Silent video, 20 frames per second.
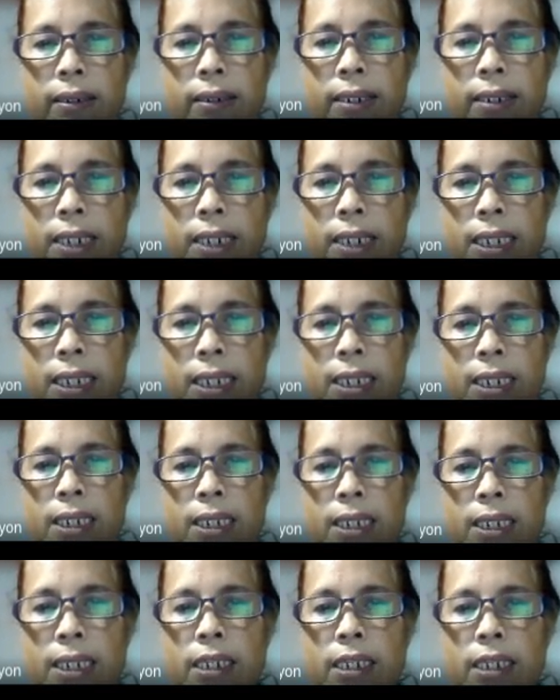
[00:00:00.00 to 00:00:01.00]
D
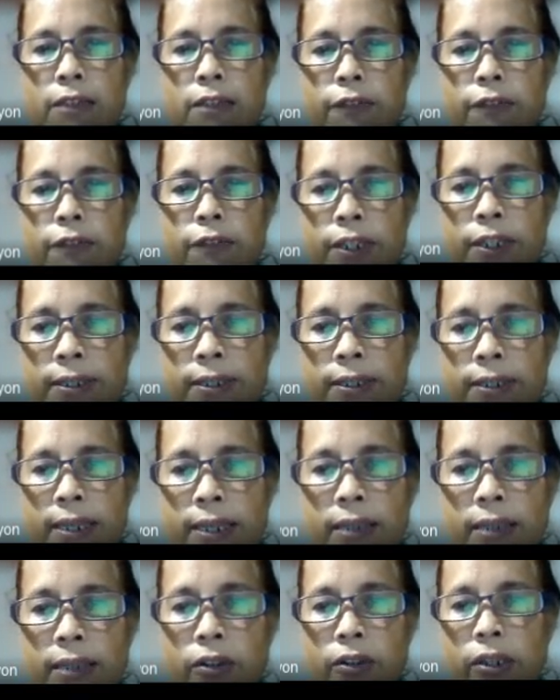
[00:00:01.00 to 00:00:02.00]
in the first
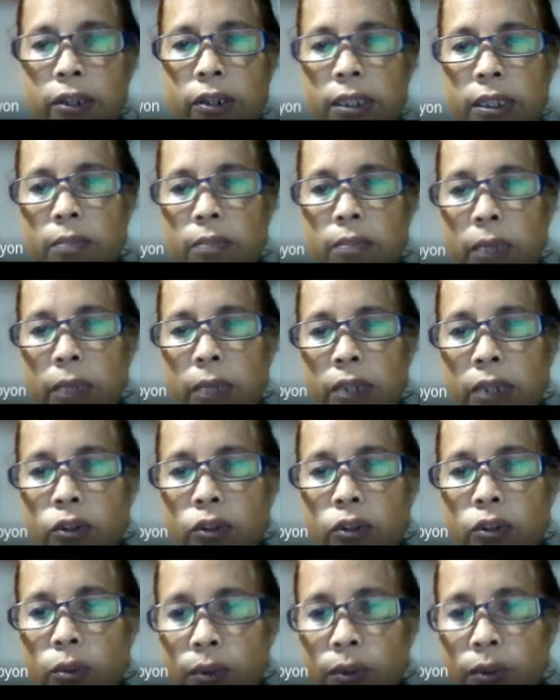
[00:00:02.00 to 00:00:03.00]
set
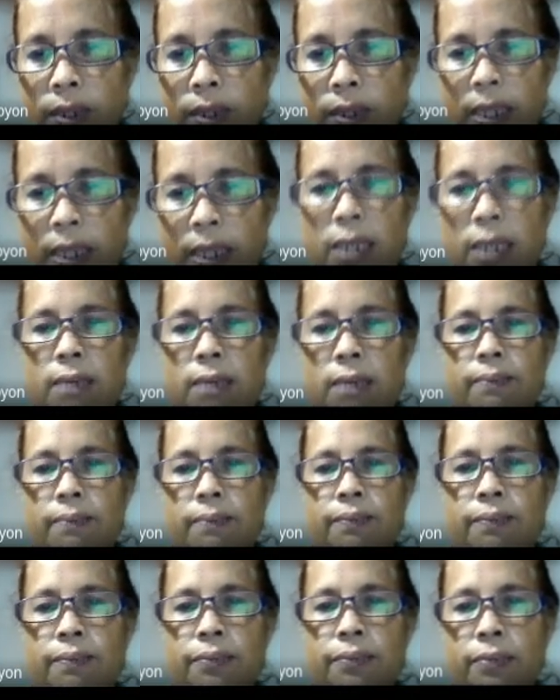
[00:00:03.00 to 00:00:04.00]
corresponds to Z,
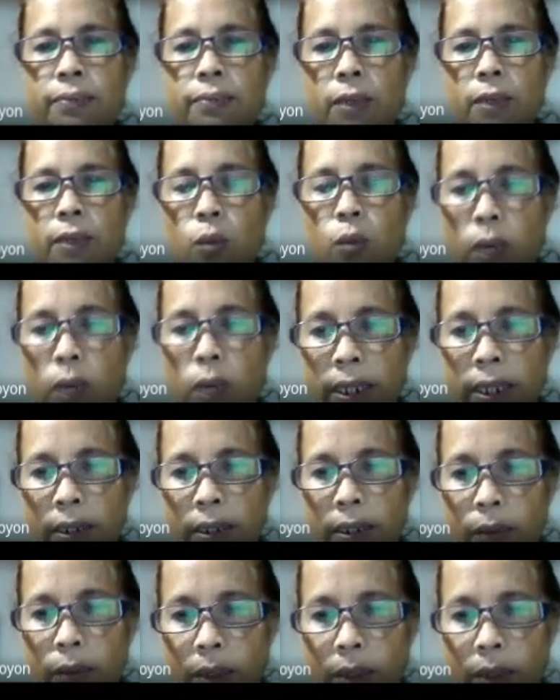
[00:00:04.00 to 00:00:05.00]
one
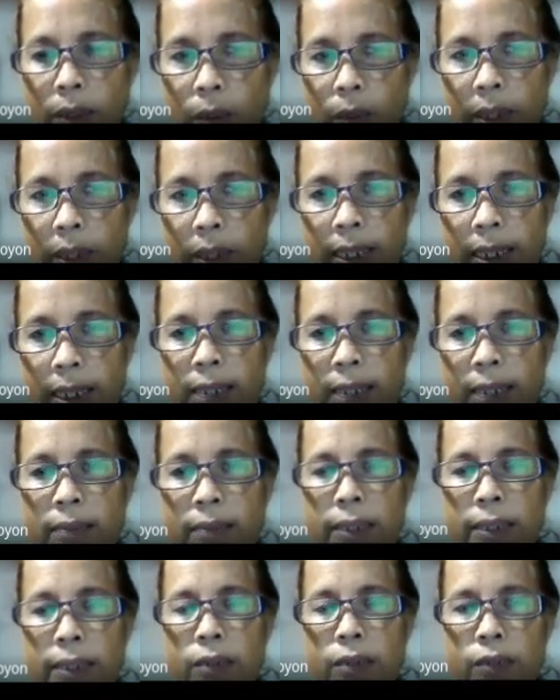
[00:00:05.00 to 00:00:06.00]
and only one
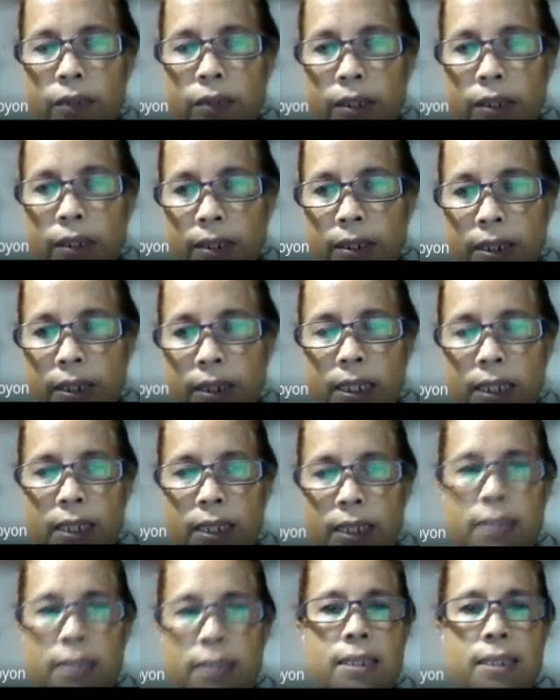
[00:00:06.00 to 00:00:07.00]
element, which is C
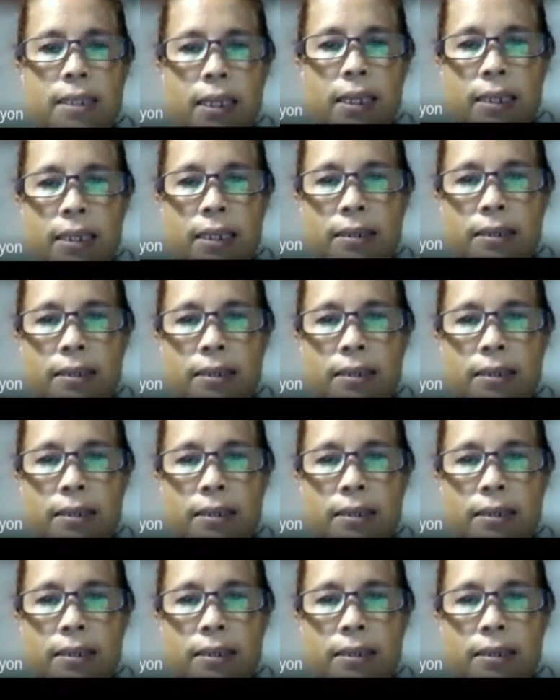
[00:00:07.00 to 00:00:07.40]
in the second